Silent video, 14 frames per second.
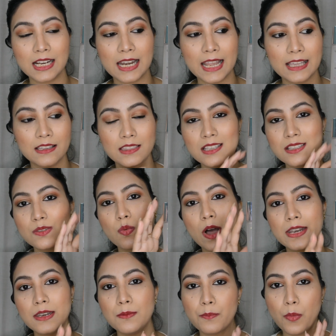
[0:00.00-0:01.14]
Like, this
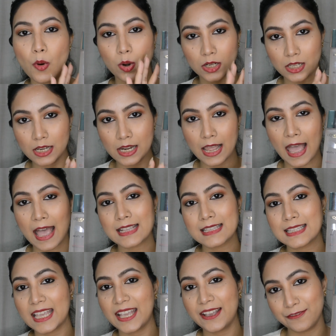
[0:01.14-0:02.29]
one bottle has
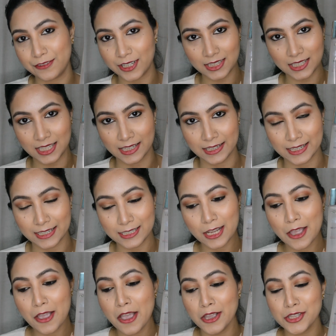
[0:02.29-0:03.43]
everything in it.
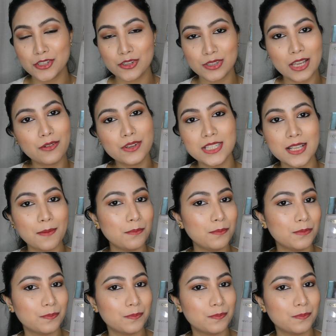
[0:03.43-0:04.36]
So there were some